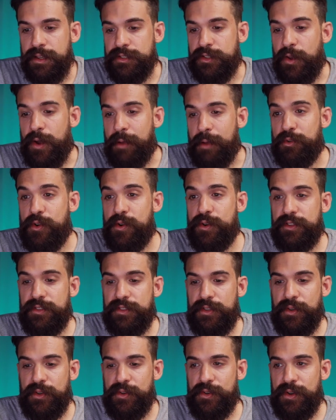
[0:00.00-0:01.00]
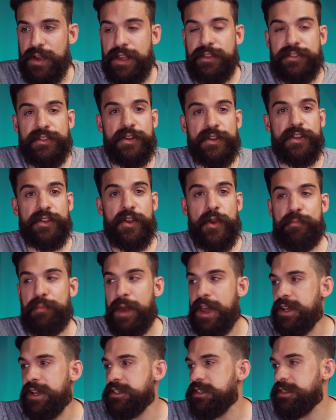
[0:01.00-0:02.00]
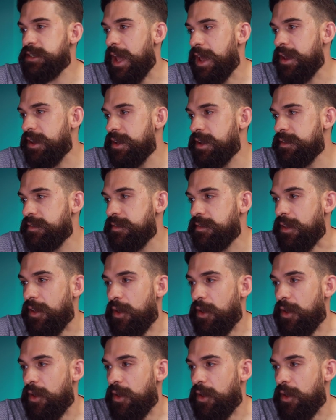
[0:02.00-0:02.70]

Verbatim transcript: So I'm going to insert a new page and